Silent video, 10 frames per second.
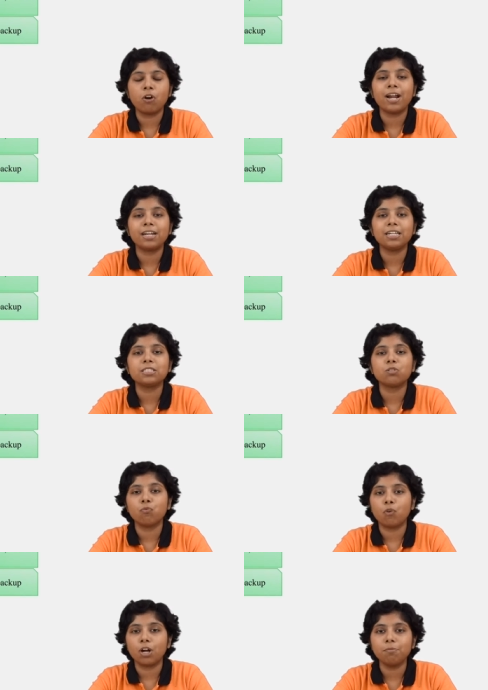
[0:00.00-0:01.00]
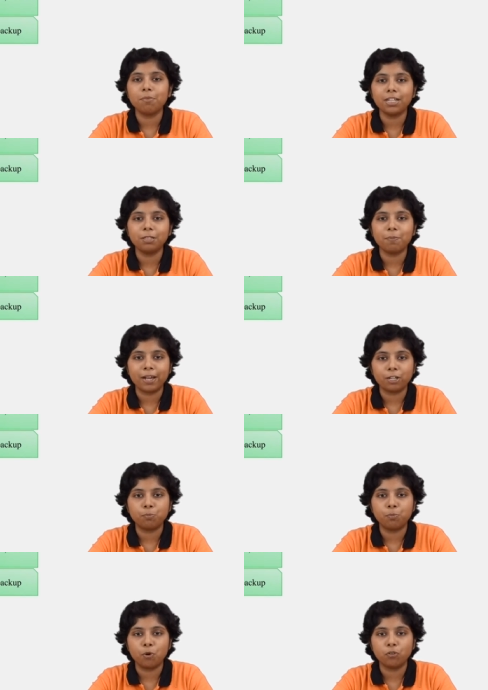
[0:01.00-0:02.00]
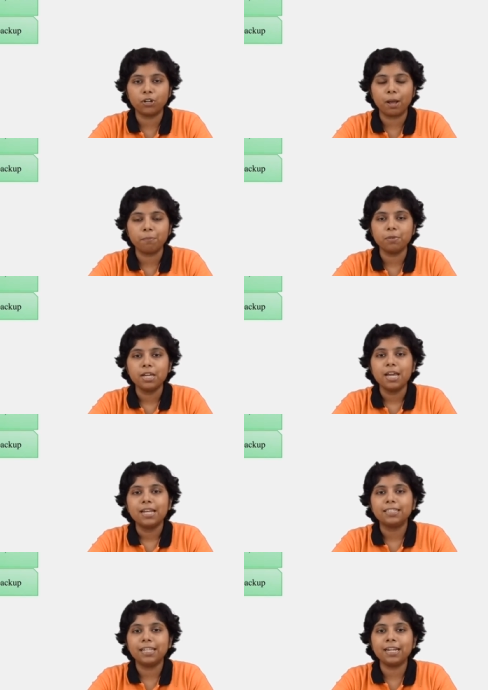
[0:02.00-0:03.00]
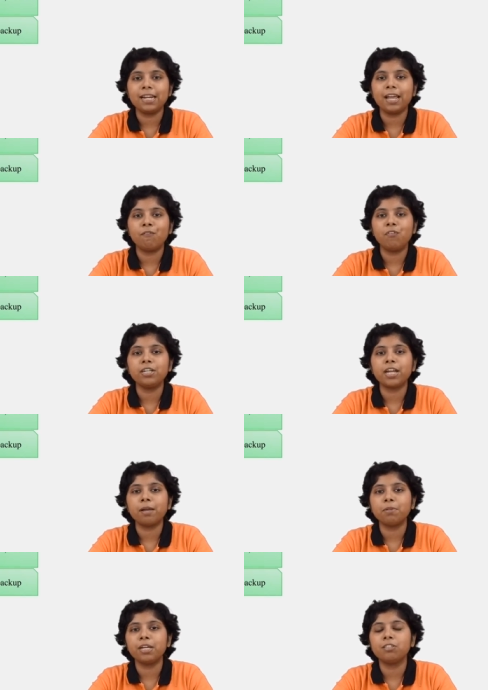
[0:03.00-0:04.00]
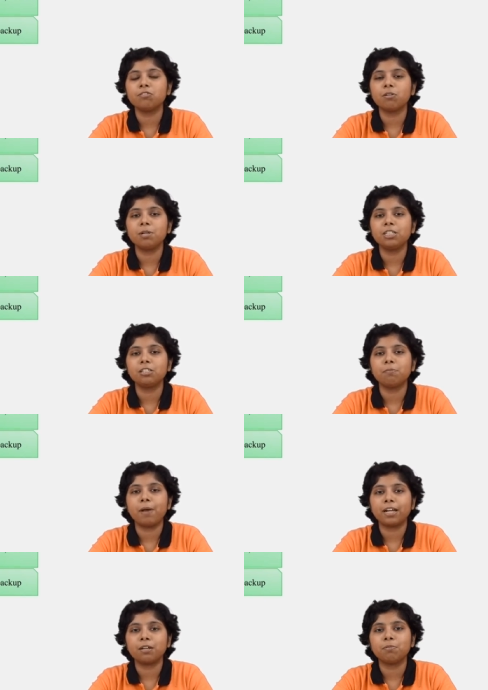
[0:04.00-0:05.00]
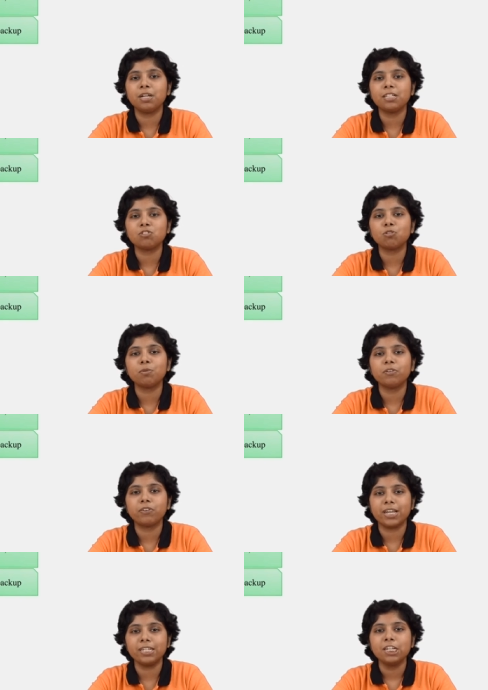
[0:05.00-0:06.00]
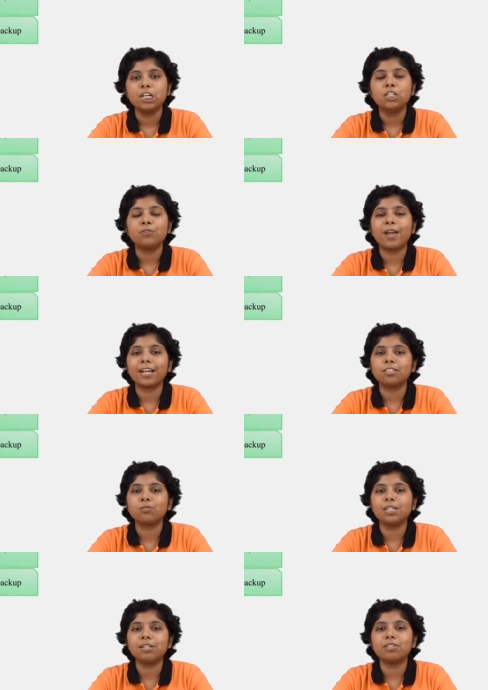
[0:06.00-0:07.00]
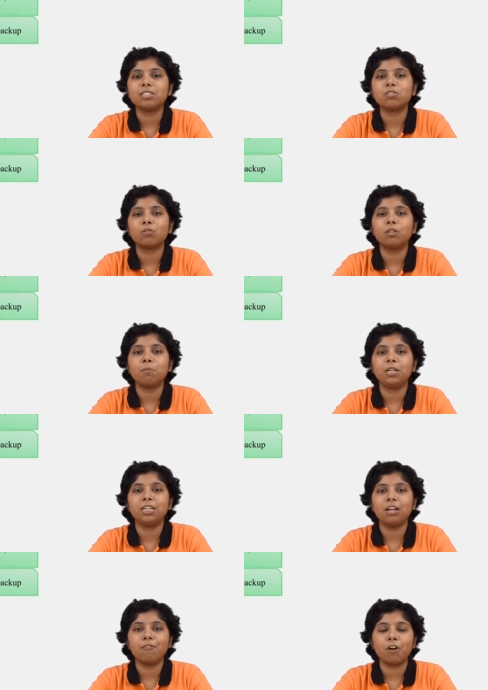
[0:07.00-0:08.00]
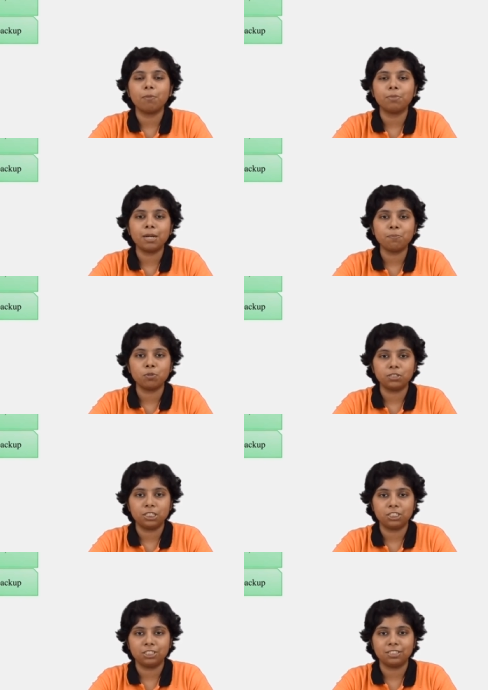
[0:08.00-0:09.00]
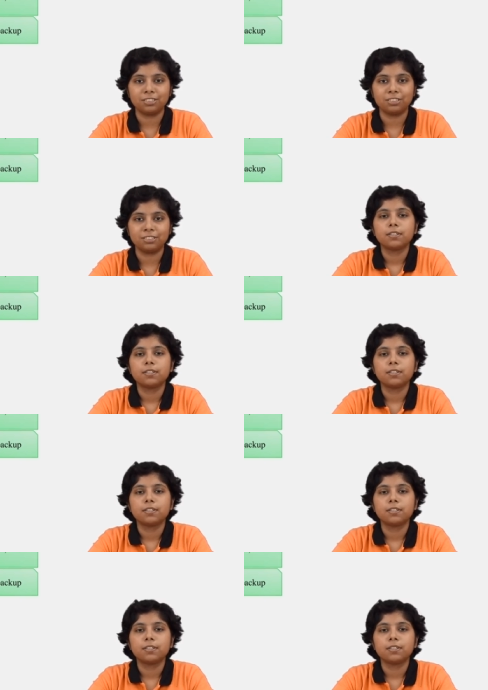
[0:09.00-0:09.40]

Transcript: or at least one month backup program, then every time the incremental backup needs to be read to actually restore the media from that position.